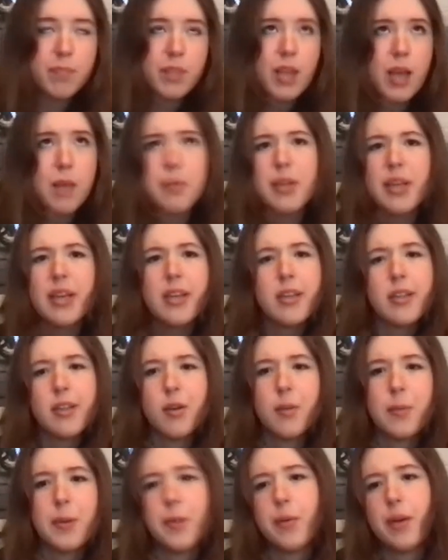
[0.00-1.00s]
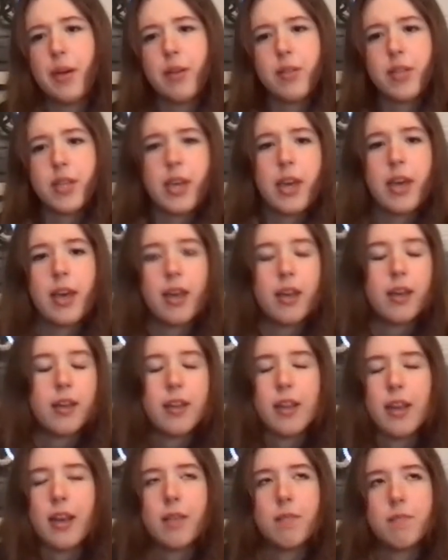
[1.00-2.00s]
I played a little bit when I was a kid,
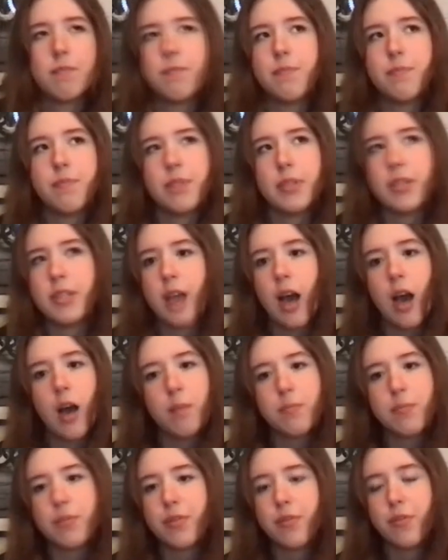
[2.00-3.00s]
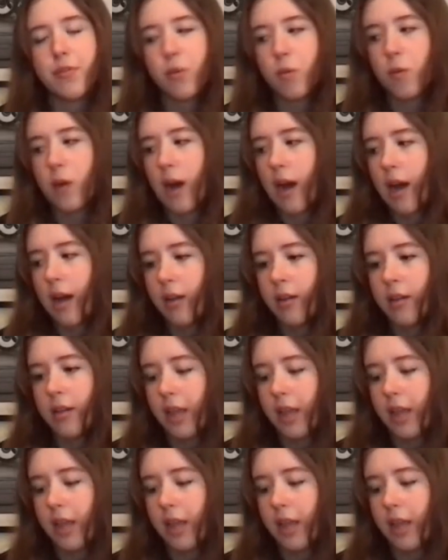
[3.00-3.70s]
and then I stopped for a while,